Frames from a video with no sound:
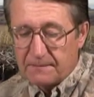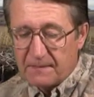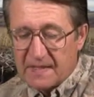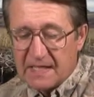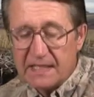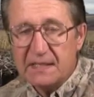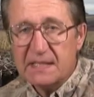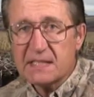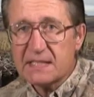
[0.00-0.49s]

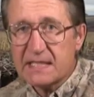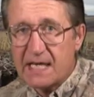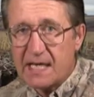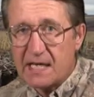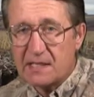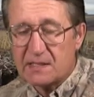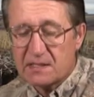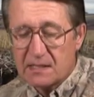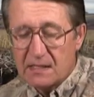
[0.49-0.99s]
In this
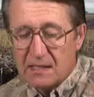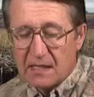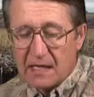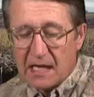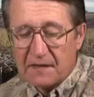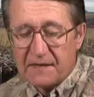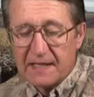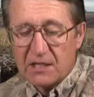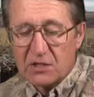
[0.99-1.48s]
case,
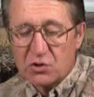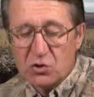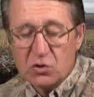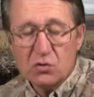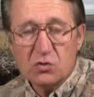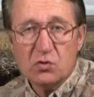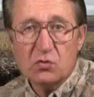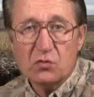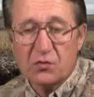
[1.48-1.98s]
I think a
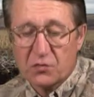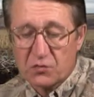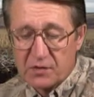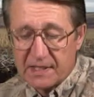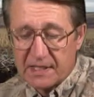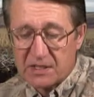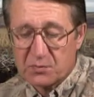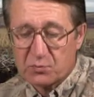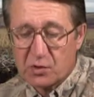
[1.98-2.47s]

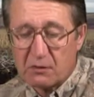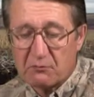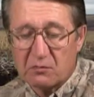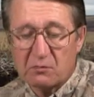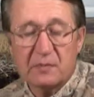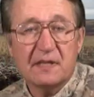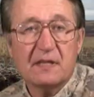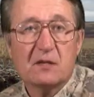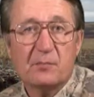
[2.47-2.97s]
223 is
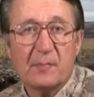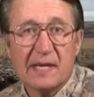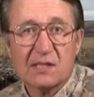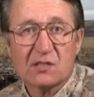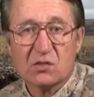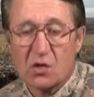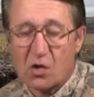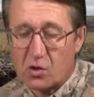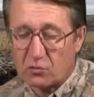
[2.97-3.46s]
probably the
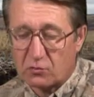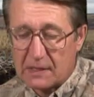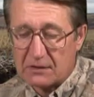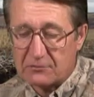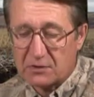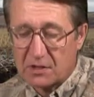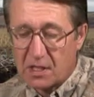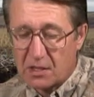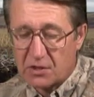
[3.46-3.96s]
best
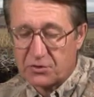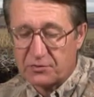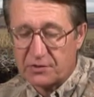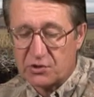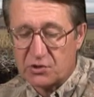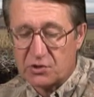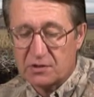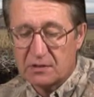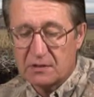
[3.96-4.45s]
all-round
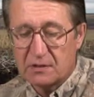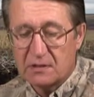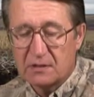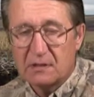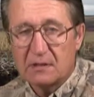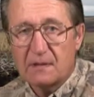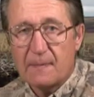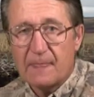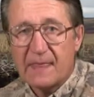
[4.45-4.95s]
cartridge.
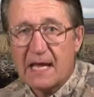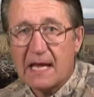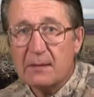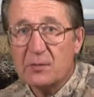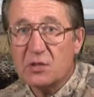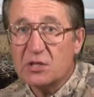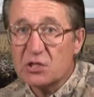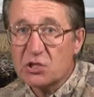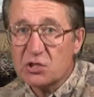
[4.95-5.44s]

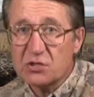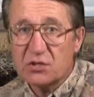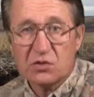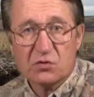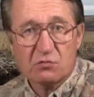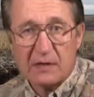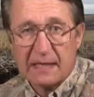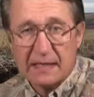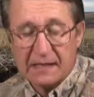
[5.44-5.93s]
Ammunition is
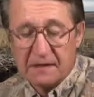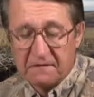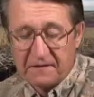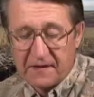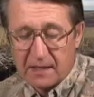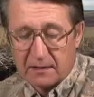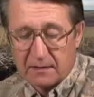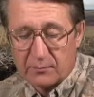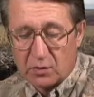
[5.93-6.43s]
readily
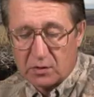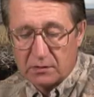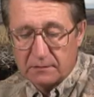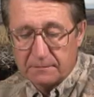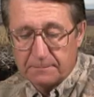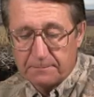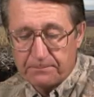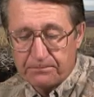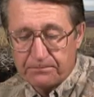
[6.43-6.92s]
available
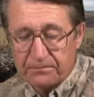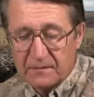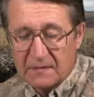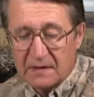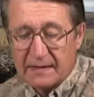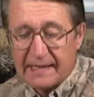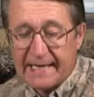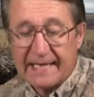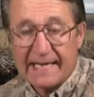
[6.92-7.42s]

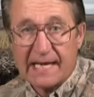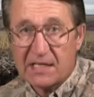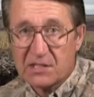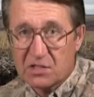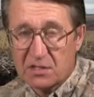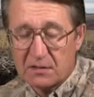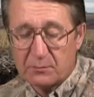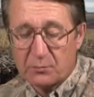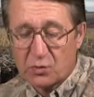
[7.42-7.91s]
at
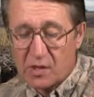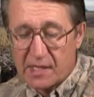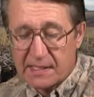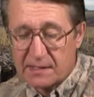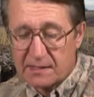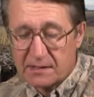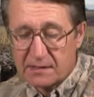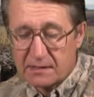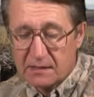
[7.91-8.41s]
excellent
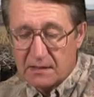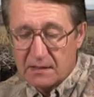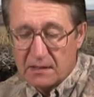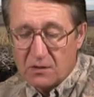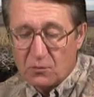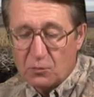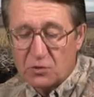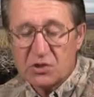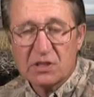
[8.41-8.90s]
prices,
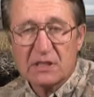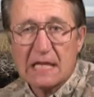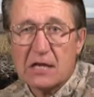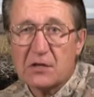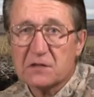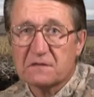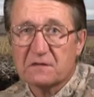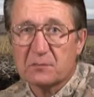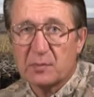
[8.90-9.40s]
which
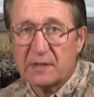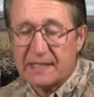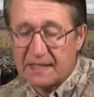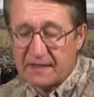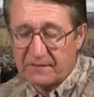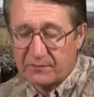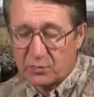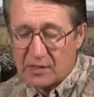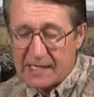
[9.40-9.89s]
allows for
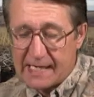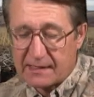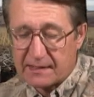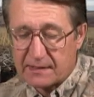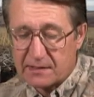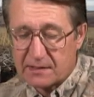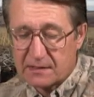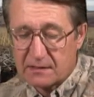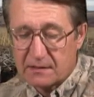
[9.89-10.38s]
plenty of
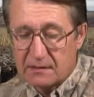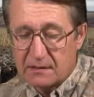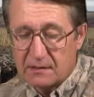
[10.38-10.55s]
practice.